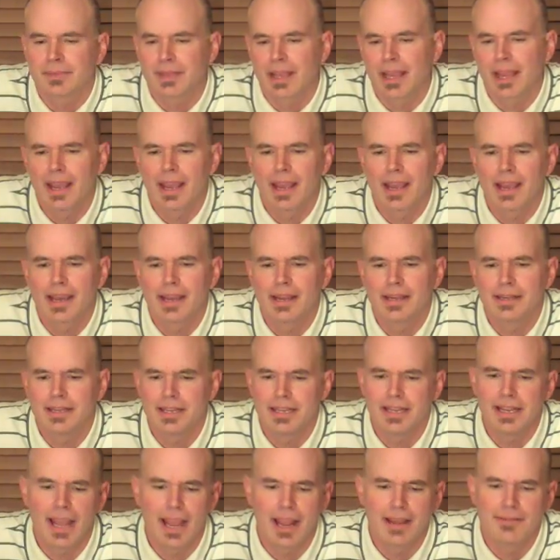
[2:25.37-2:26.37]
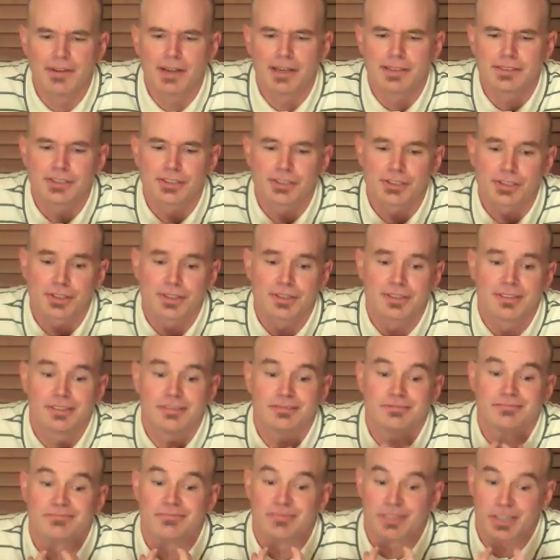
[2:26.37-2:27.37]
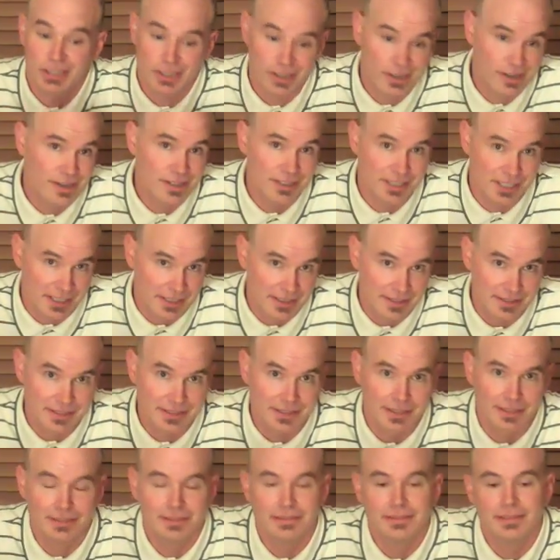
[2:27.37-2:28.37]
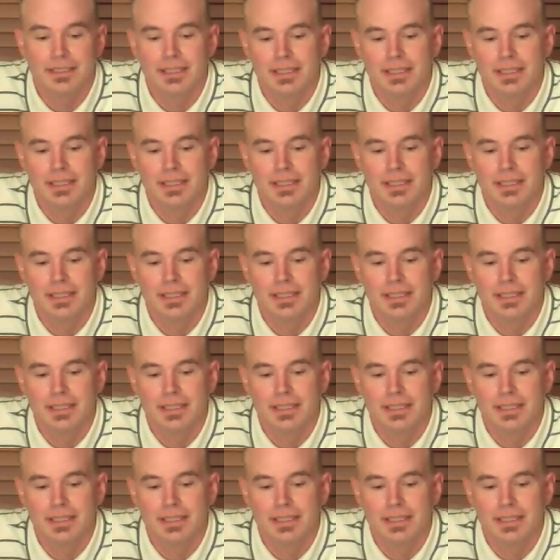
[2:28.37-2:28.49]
and he gave us certain urges.